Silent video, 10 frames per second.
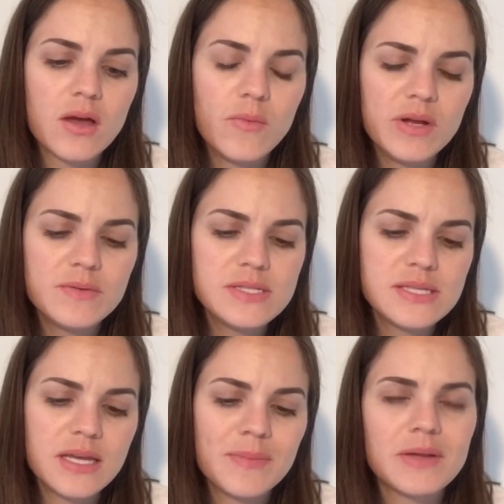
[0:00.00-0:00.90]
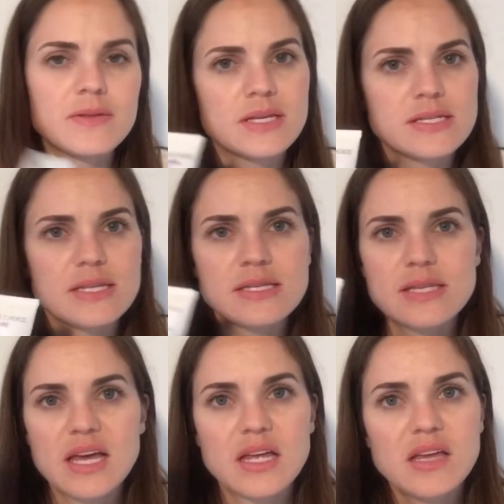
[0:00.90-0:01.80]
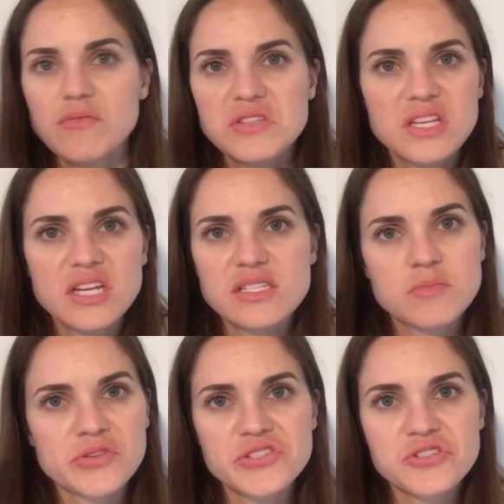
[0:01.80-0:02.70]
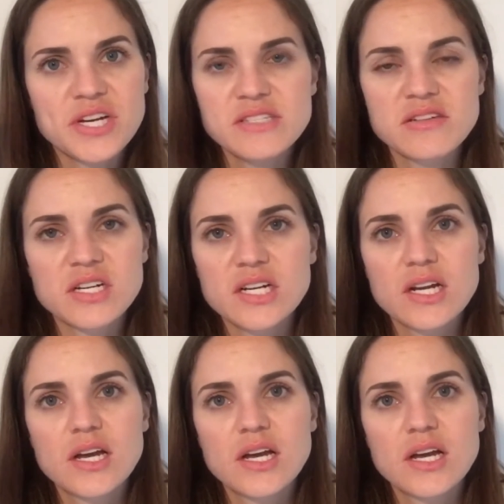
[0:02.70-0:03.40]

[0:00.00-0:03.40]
What I will say about this is that it was a nice moisturizer,